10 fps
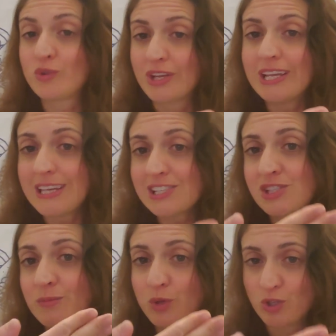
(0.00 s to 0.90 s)
going to get
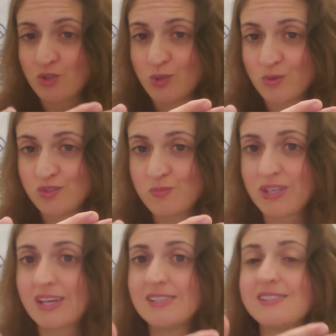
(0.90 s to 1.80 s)
some good news
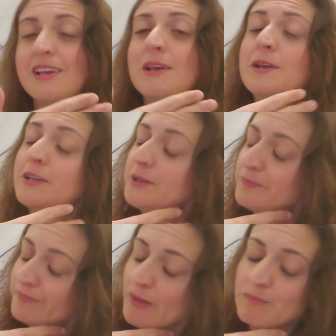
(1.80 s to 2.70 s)
because
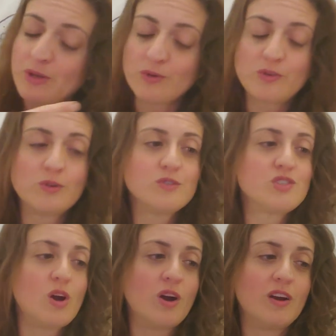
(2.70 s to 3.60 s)

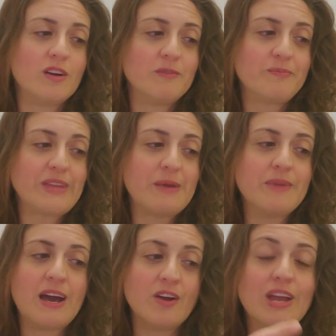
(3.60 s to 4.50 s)
miracles are
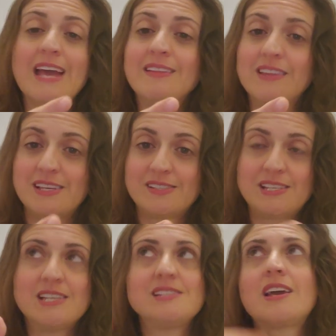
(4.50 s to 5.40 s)
are
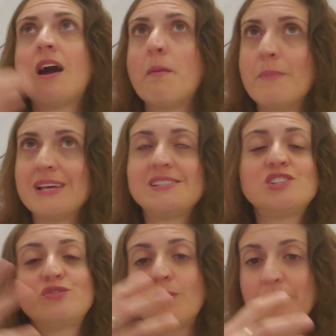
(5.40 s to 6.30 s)
endless is like a
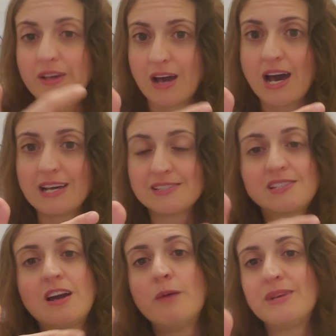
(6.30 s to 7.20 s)
message from the gods
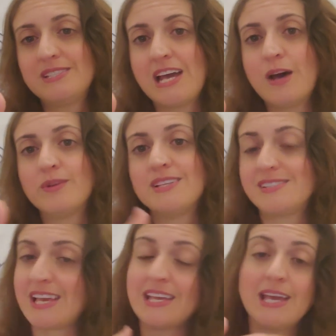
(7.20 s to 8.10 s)
coming down and
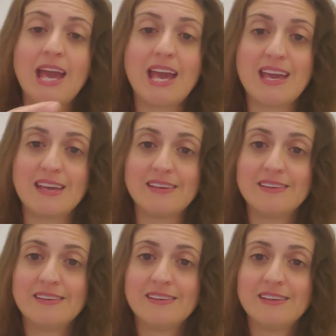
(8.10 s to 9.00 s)
saying hey
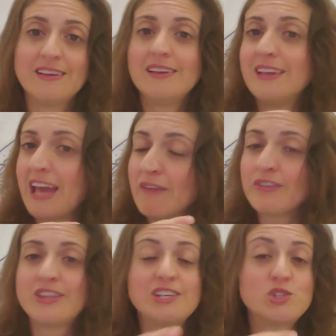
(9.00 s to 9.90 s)

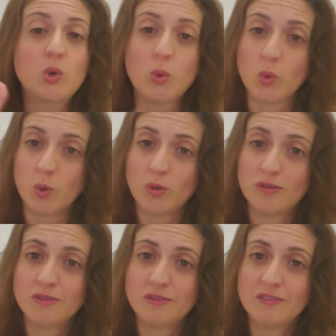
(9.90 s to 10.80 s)
everything is
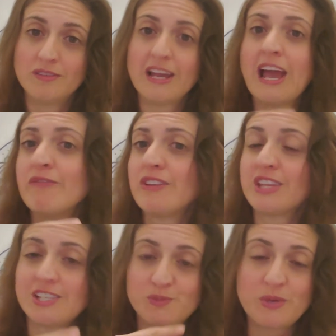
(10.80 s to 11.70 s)
cool
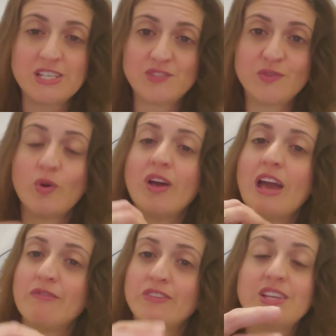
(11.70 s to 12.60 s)
everything is peaceful
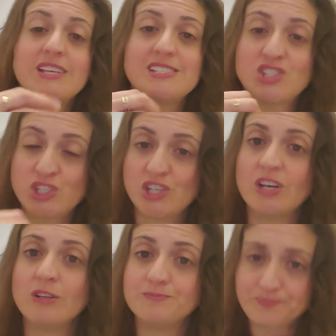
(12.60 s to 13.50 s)
everything is
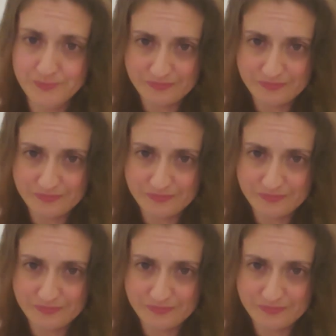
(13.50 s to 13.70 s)
chill